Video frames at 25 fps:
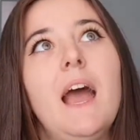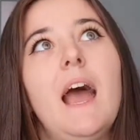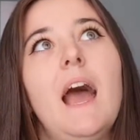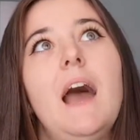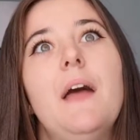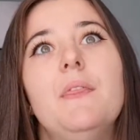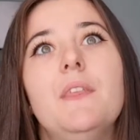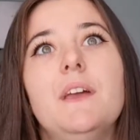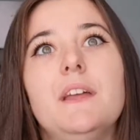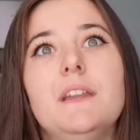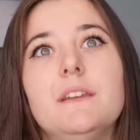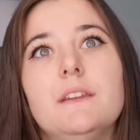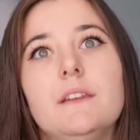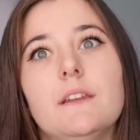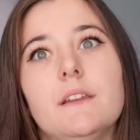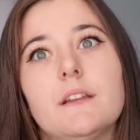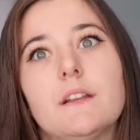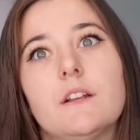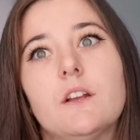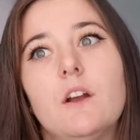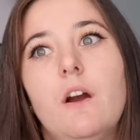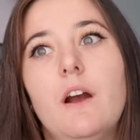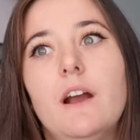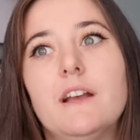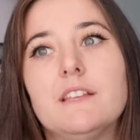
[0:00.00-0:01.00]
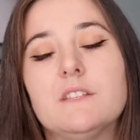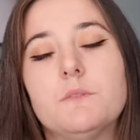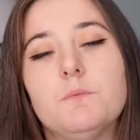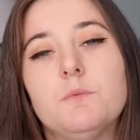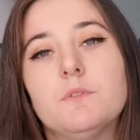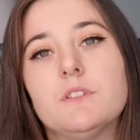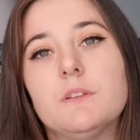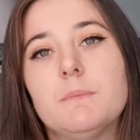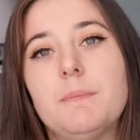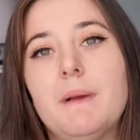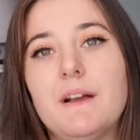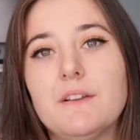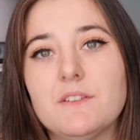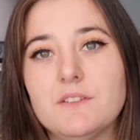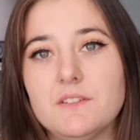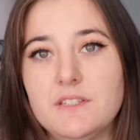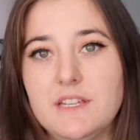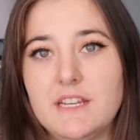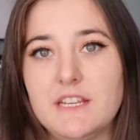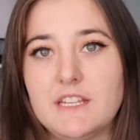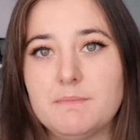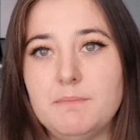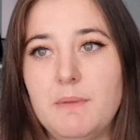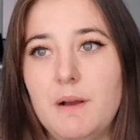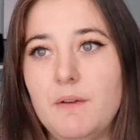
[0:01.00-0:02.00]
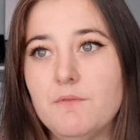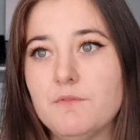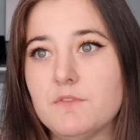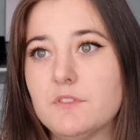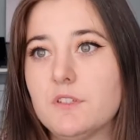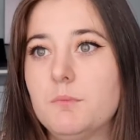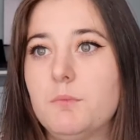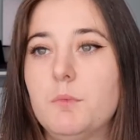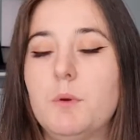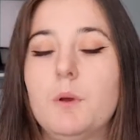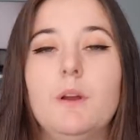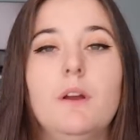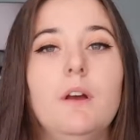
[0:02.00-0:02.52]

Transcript: And then Kyzer was about 6 months, and